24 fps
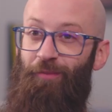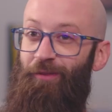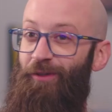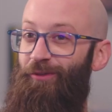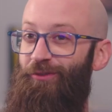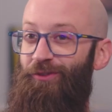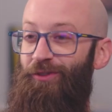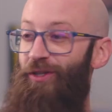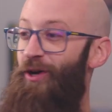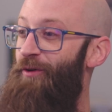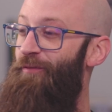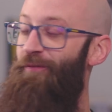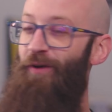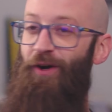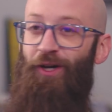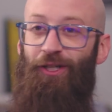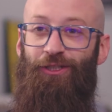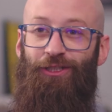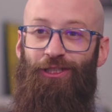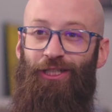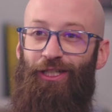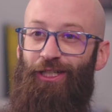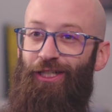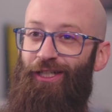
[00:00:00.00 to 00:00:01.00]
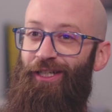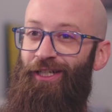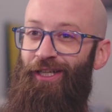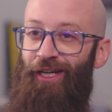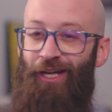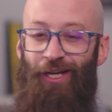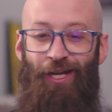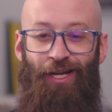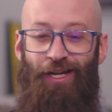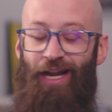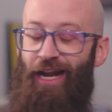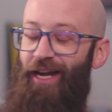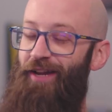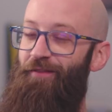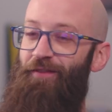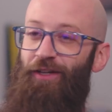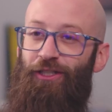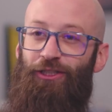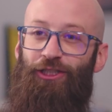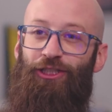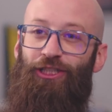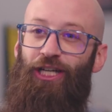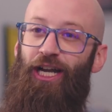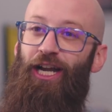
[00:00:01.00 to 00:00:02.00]
There was no furniture, not even
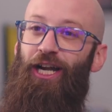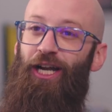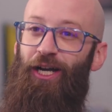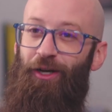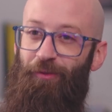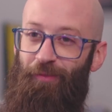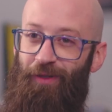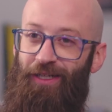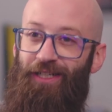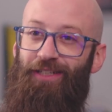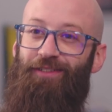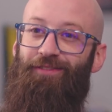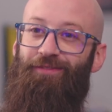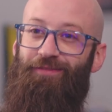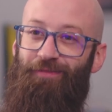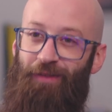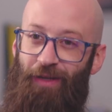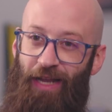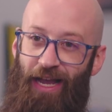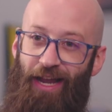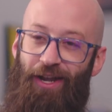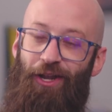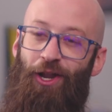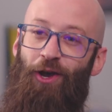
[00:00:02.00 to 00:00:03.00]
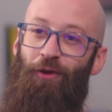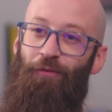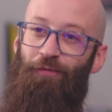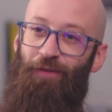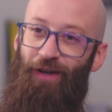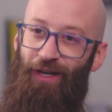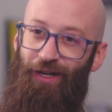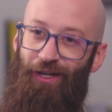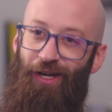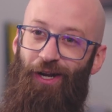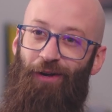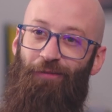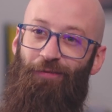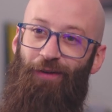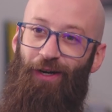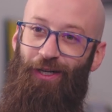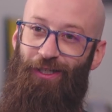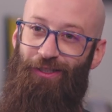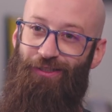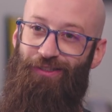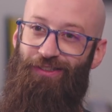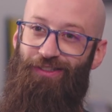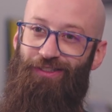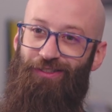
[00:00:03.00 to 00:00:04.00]
a chair, but we got No Fear in here
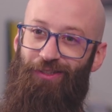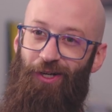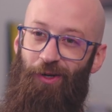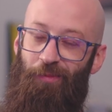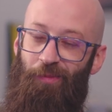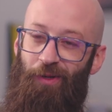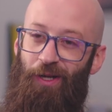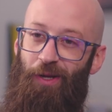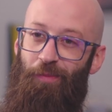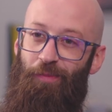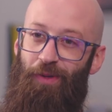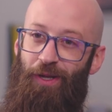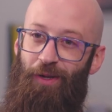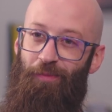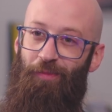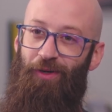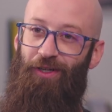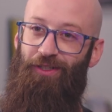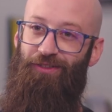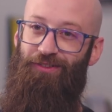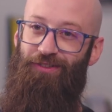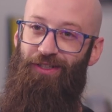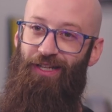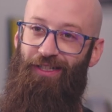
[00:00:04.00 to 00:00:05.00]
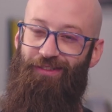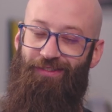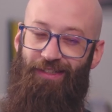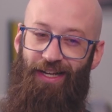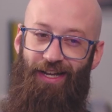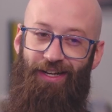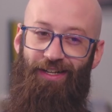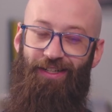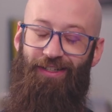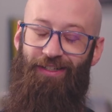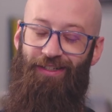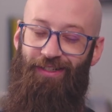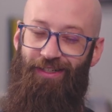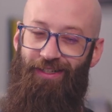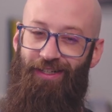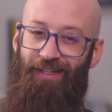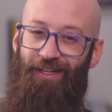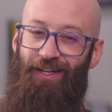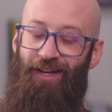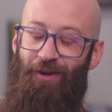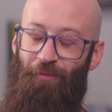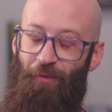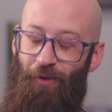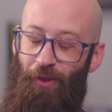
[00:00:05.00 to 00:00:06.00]
first and started playing pinball. So that's kind of
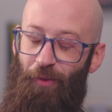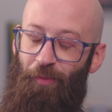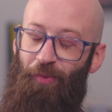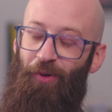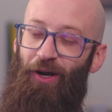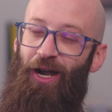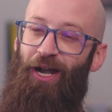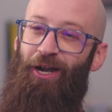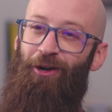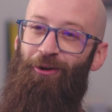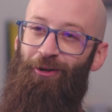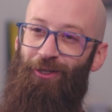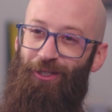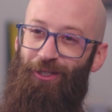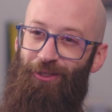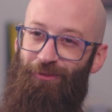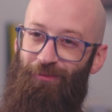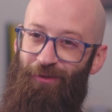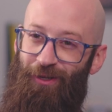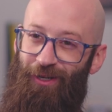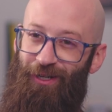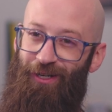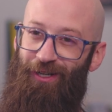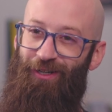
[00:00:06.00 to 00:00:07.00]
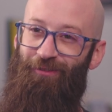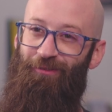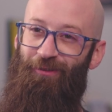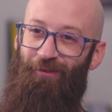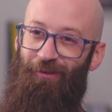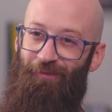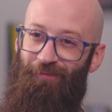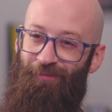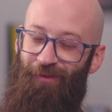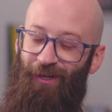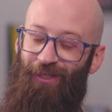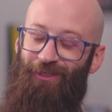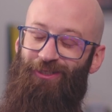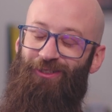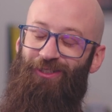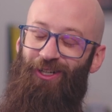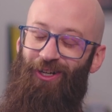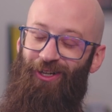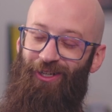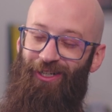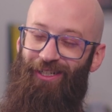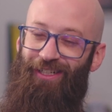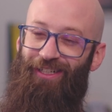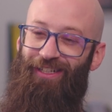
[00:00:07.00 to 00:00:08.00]
where the priorities were when we first
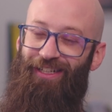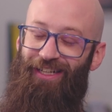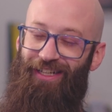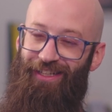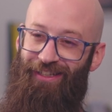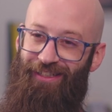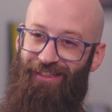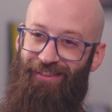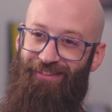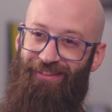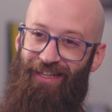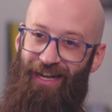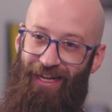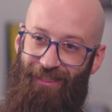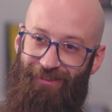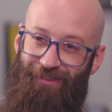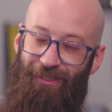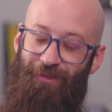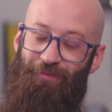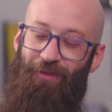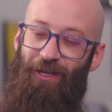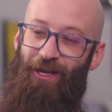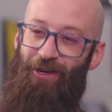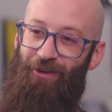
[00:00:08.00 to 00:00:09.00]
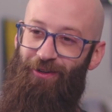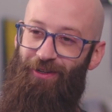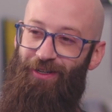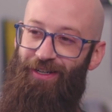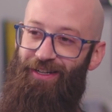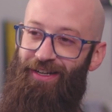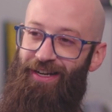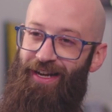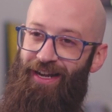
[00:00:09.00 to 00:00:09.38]
started getting this concept going.